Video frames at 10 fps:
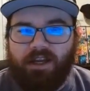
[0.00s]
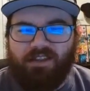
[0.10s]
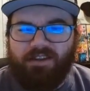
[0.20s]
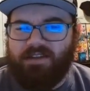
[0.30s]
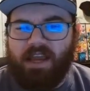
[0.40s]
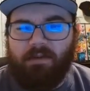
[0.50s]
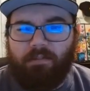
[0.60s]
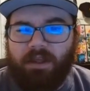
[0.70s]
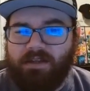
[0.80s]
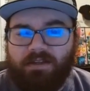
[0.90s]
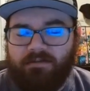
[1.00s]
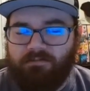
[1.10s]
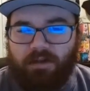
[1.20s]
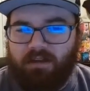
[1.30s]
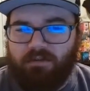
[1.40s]
I think second place in
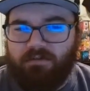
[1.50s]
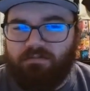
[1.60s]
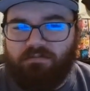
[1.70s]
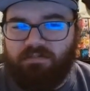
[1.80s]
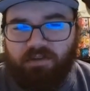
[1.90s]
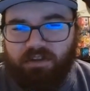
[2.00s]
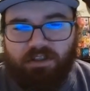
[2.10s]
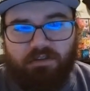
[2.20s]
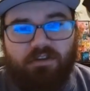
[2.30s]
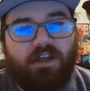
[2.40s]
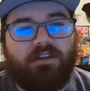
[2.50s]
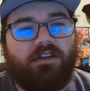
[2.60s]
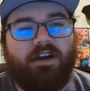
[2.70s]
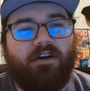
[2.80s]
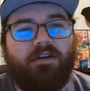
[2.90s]
whatever division thing
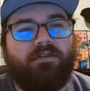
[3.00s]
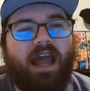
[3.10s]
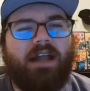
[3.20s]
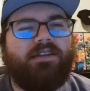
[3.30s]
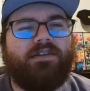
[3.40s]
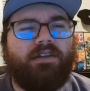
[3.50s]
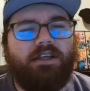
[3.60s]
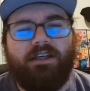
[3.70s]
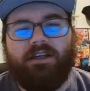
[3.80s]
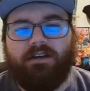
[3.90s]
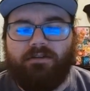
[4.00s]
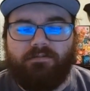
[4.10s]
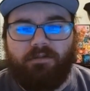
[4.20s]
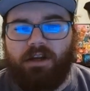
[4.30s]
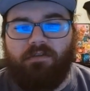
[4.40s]
that they're in, Cactus League or
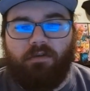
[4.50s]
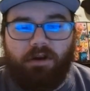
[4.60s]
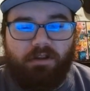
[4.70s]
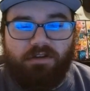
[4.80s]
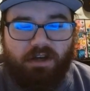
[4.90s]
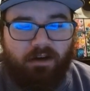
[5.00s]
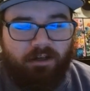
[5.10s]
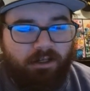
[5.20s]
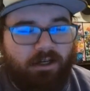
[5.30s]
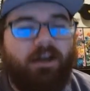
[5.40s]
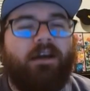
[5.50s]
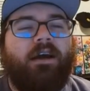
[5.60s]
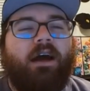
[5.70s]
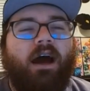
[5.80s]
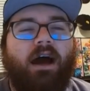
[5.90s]
whatever one of those are.
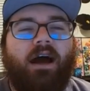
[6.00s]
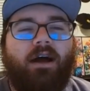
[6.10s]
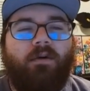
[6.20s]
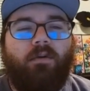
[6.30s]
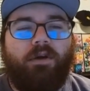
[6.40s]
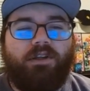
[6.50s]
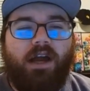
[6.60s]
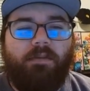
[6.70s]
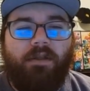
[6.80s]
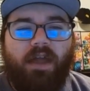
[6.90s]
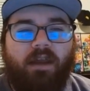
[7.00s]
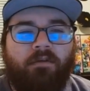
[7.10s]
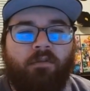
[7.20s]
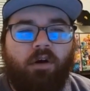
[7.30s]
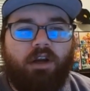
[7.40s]
We'll talk about that
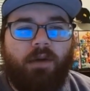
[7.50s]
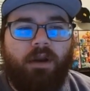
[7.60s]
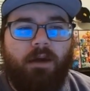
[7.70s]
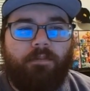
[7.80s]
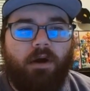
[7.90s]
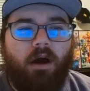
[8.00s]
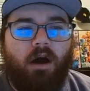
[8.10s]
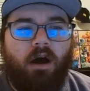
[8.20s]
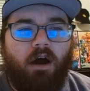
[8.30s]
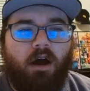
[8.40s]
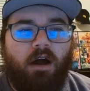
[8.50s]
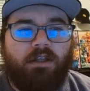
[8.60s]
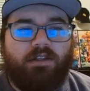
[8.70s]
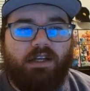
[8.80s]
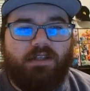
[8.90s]
and more coming up
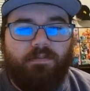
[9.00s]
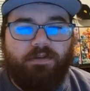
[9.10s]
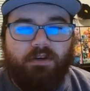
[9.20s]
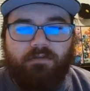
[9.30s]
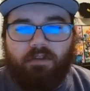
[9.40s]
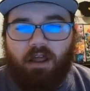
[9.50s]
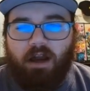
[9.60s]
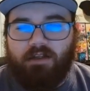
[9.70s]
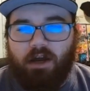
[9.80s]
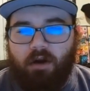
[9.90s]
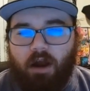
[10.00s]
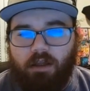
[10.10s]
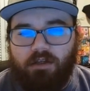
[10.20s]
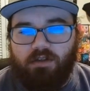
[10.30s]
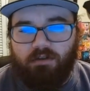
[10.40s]
on today's episode of Locked On
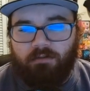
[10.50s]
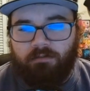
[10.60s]
Rockies.